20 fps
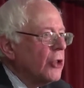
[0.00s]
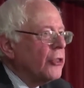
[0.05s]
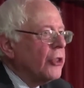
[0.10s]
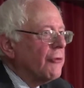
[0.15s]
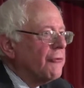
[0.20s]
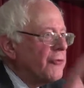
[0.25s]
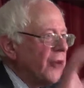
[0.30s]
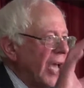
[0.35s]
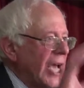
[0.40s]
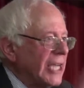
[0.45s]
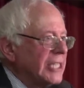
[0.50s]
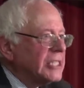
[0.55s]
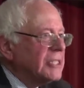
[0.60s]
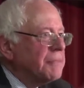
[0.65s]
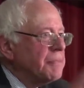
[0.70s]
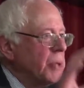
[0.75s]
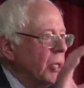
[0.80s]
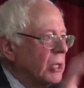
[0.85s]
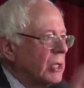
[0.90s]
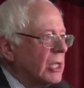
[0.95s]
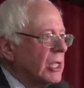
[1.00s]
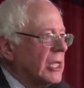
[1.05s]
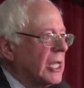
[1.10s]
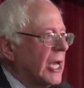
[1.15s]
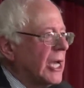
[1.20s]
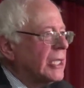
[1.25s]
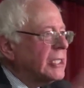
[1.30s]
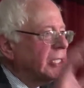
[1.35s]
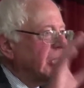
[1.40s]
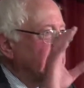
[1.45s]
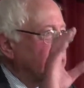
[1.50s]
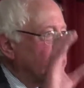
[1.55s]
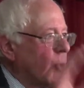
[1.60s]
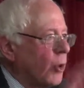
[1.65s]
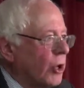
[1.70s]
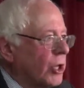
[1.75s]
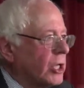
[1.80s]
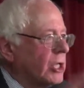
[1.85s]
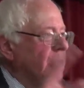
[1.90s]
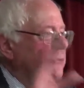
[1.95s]
the vast middle class and
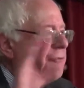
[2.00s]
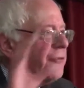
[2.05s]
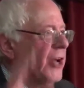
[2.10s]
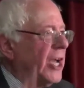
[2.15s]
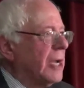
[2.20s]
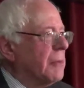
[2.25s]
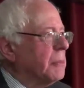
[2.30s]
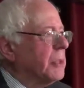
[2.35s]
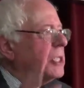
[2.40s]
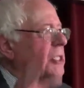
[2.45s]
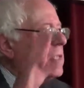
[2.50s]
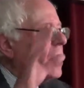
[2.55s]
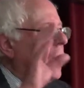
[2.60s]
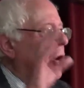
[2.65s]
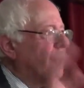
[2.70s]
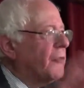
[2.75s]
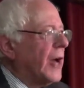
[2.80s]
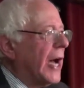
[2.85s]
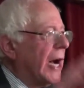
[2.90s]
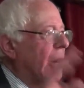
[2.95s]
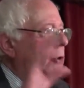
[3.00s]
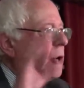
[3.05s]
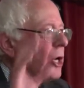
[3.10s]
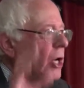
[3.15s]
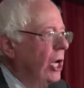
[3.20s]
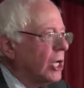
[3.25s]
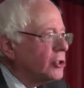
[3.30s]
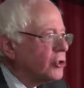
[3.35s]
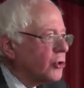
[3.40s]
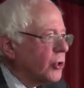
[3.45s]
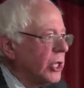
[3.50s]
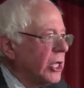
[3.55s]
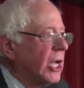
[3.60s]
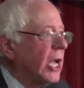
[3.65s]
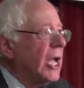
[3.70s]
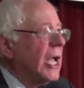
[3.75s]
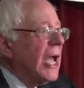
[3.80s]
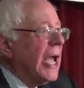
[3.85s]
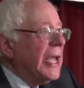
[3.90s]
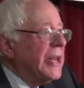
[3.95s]
working families of our country
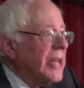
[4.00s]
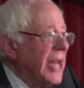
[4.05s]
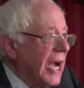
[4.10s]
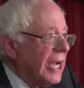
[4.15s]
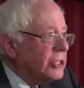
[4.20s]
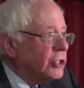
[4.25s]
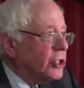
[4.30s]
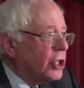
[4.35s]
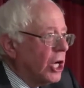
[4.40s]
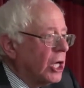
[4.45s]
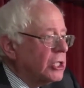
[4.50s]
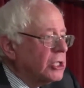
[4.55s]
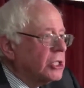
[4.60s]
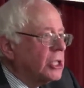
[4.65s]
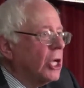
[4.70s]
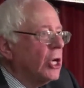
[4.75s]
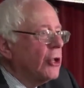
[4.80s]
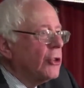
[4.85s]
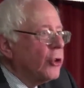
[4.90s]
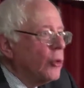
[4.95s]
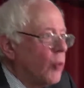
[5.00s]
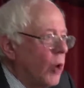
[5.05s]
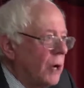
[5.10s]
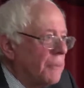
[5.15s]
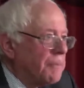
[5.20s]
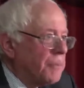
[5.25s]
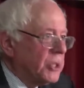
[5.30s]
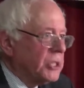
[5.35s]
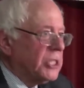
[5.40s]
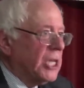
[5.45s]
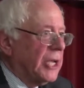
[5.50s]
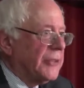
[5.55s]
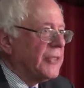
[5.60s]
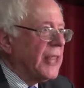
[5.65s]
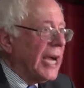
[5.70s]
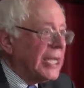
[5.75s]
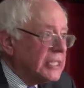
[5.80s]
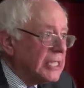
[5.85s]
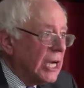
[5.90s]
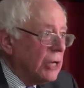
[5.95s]
and not just the 1%.
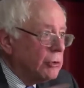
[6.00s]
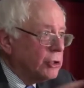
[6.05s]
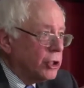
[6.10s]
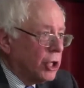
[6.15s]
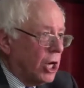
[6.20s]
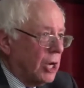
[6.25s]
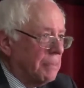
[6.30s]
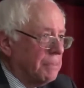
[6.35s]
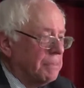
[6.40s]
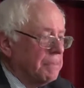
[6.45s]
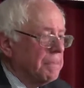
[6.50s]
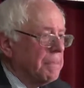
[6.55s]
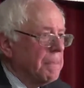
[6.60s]
That's our job.